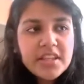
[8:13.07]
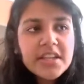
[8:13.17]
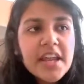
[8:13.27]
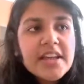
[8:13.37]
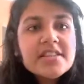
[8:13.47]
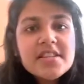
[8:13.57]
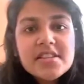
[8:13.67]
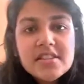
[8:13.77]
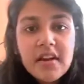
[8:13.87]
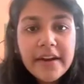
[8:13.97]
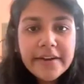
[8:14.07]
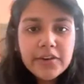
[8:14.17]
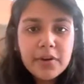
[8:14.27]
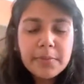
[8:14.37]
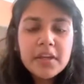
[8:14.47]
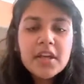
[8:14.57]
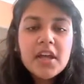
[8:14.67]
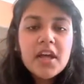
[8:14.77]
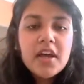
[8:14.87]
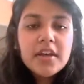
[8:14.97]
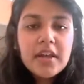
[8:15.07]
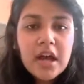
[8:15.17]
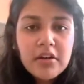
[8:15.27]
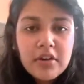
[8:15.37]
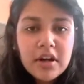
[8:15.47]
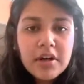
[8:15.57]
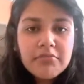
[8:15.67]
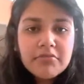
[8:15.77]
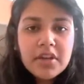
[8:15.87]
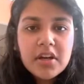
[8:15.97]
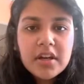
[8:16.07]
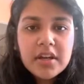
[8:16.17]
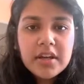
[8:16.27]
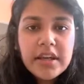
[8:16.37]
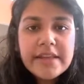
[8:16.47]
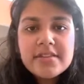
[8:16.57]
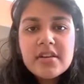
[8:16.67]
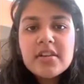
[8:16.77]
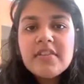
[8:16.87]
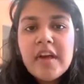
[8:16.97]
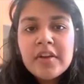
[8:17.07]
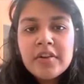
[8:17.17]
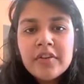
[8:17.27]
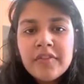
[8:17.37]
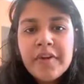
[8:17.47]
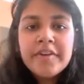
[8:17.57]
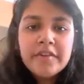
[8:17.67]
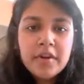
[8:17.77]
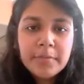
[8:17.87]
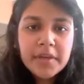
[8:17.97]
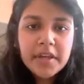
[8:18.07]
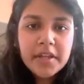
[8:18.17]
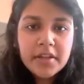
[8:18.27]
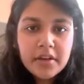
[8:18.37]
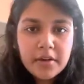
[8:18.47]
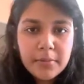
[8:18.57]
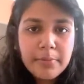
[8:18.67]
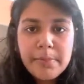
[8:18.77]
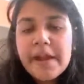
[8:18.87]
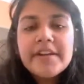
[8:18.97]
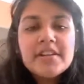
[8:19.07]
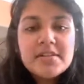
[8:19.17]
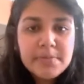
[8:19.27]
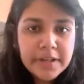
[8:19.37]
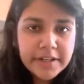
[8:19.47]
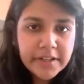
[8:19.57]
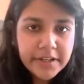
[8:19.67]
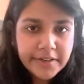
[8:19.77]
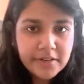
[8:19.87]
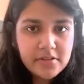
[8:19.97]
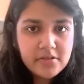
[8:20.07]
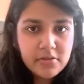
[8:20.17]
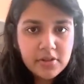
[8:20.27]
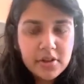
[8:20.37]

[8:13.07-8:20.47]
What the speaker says: The next is entropy. Now the lesser the value of entropy, the better split it is. So